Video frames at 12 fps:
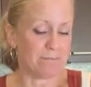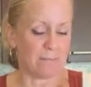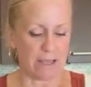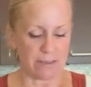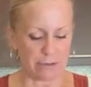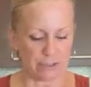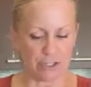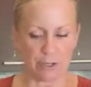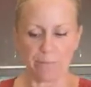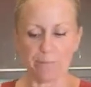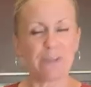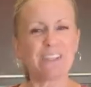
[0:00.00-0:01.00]
on there too.
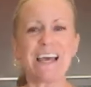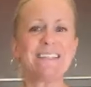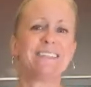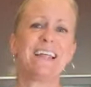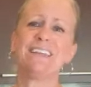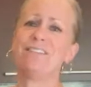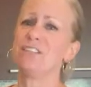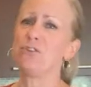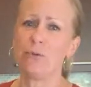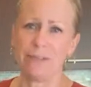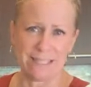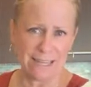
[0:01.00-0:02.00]
But that's not even
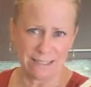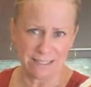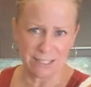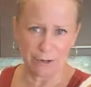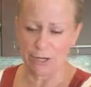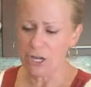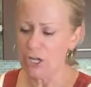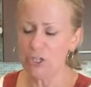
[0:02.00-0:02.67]
totally necessary.